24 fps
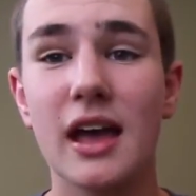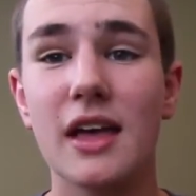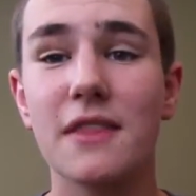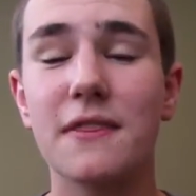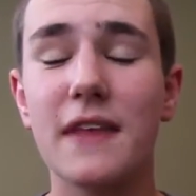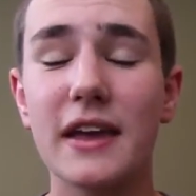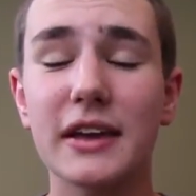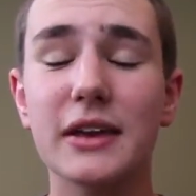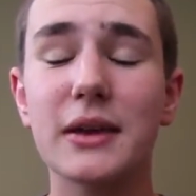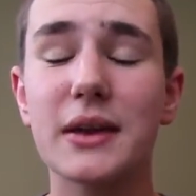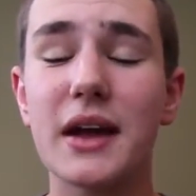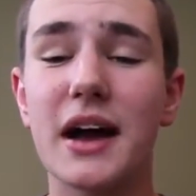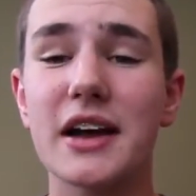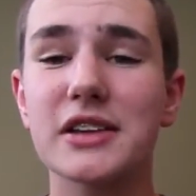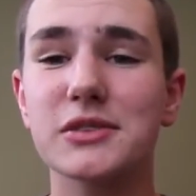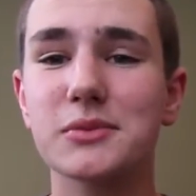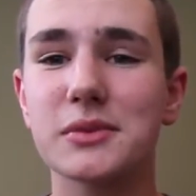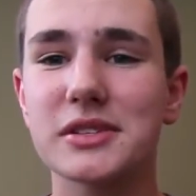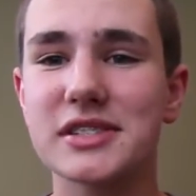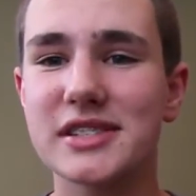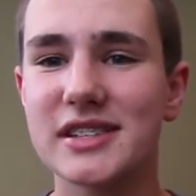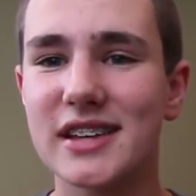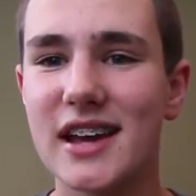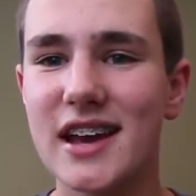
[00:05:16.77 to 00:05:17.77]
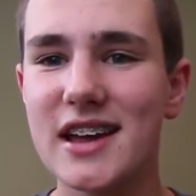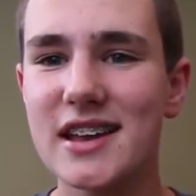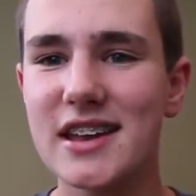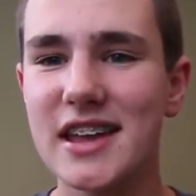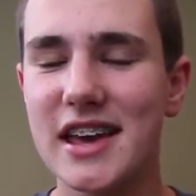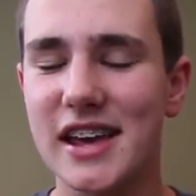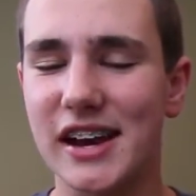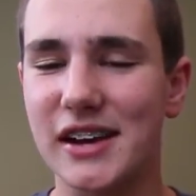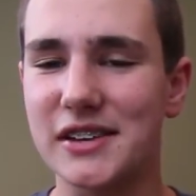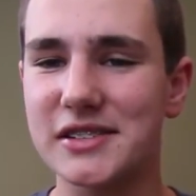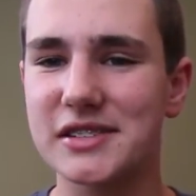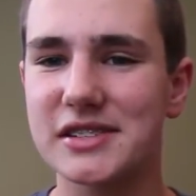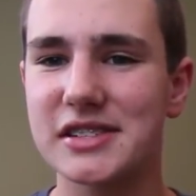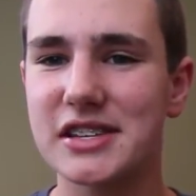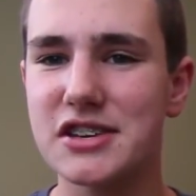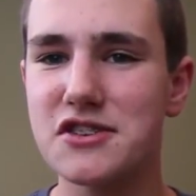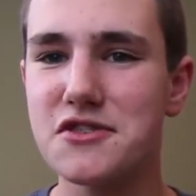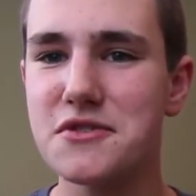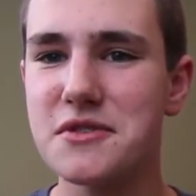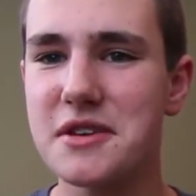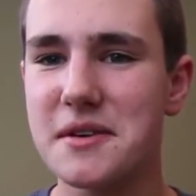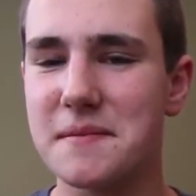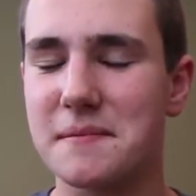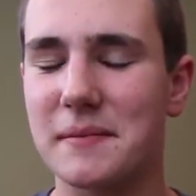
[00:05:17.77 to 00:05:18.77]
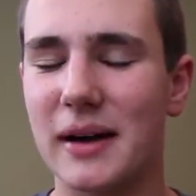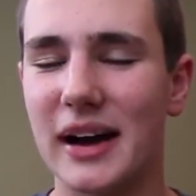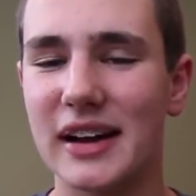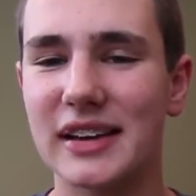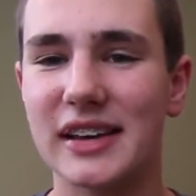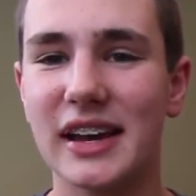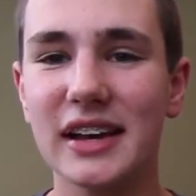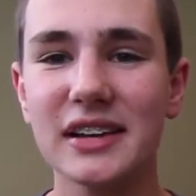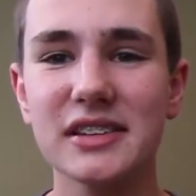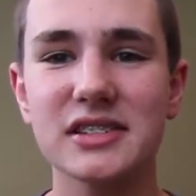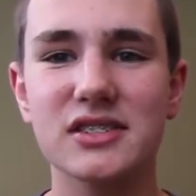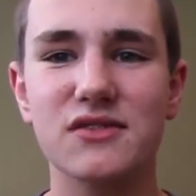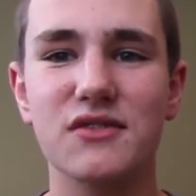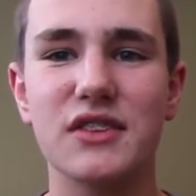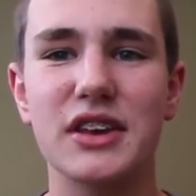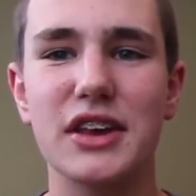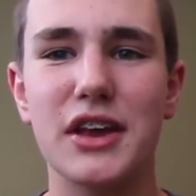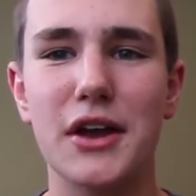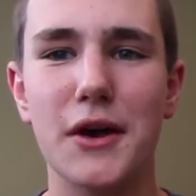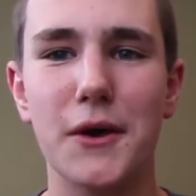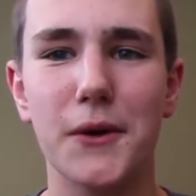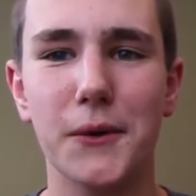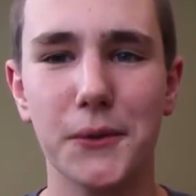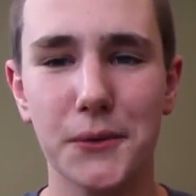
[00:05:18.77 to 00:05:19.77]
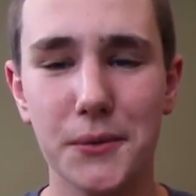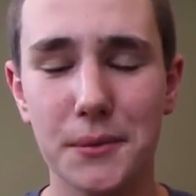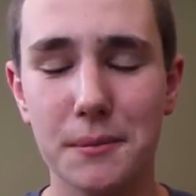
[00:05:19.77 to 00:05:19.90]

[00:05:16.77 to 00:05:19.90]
Thank you guys once again, and I'll see you in my next video.